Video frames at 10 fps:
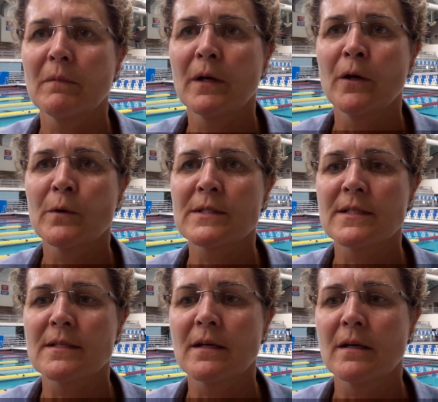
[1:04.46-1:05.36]
you know,
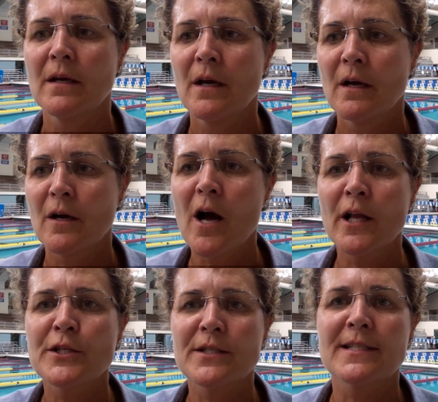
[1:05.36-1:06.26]

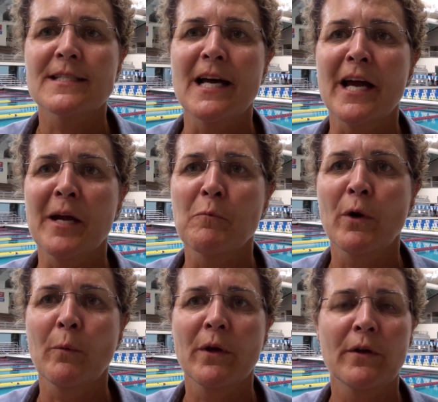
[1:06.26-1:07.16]
college is a time
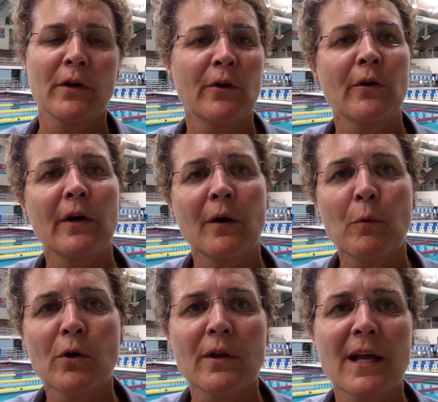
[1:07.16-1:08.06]
where whether you're a
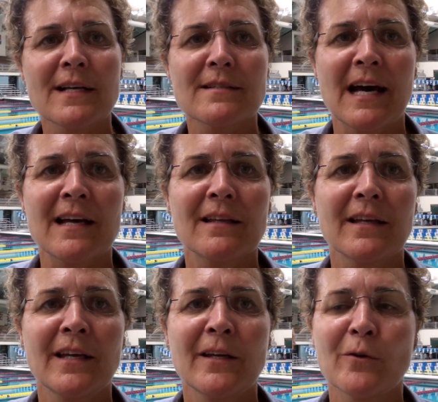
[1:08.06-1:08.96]
world-class
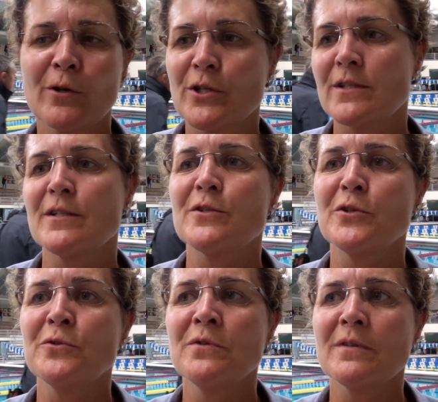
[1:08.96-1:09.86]
athlete or just a
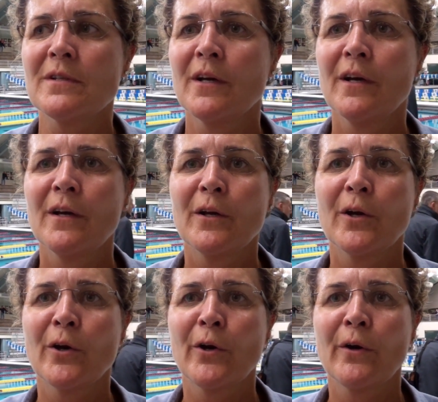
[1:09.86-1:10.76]
student,
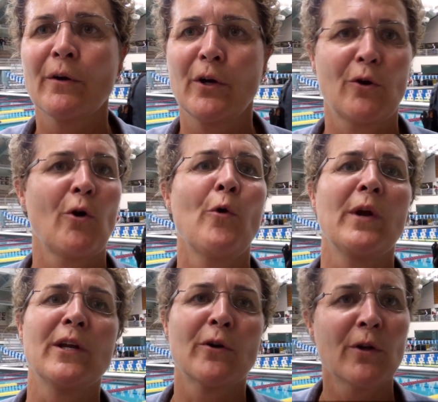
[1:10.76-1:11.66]
you're
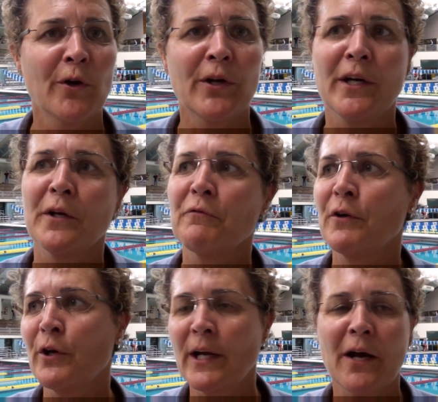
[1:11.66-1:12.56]
growing, you're learning, you're
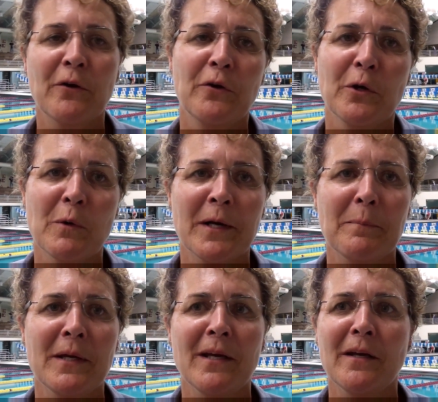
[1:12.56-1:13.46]
figuring out who you want to
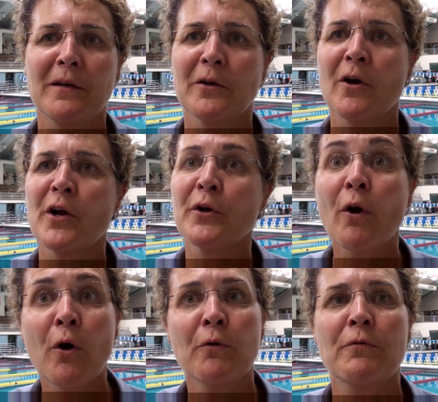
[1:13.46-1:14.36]
be. You're on your
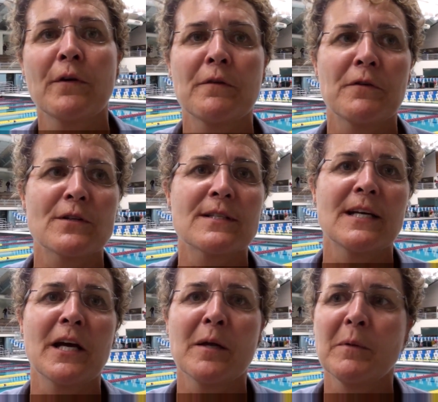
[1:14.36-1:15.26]
own for the first
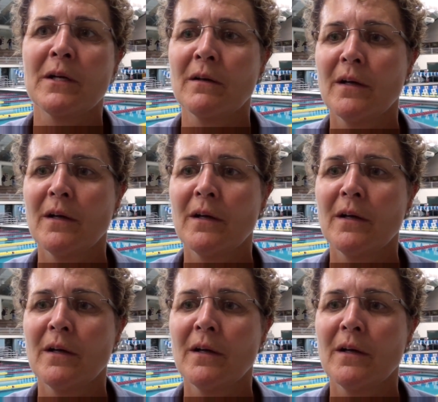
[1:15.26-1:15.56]
time, and